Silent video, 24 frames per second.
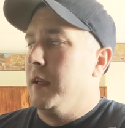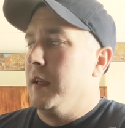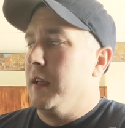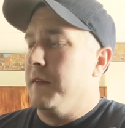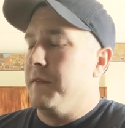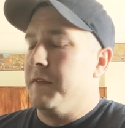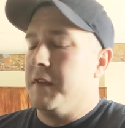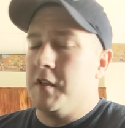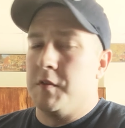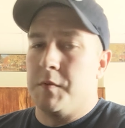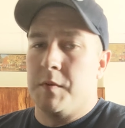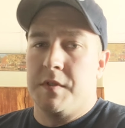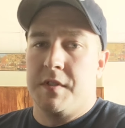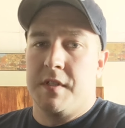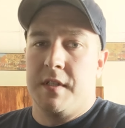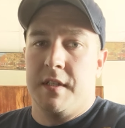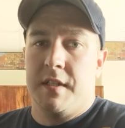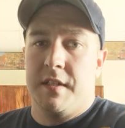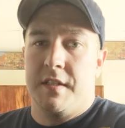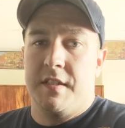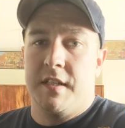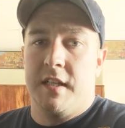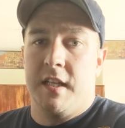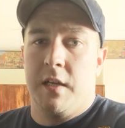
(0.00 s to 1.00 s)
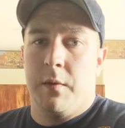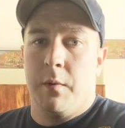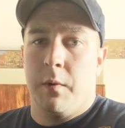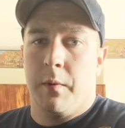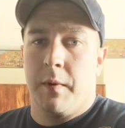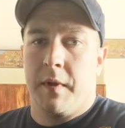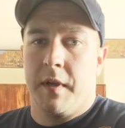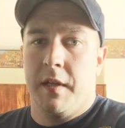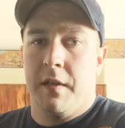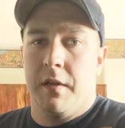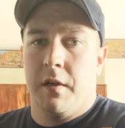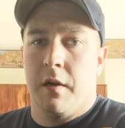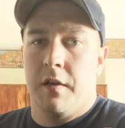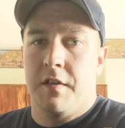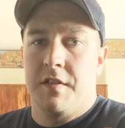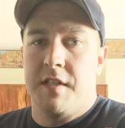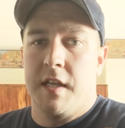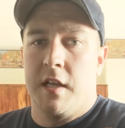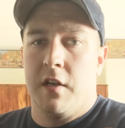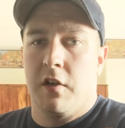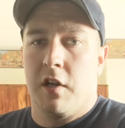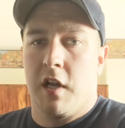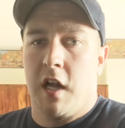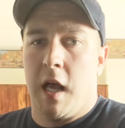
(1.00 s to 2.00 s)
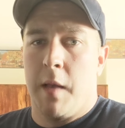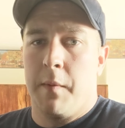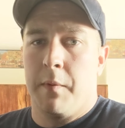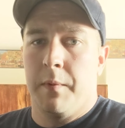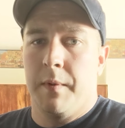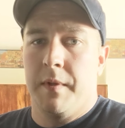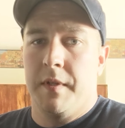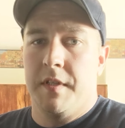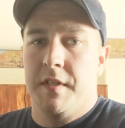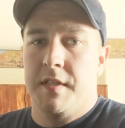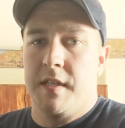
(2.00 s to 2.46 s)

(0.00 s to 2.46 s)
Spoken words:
If this was in the city, we were getting our standard complement.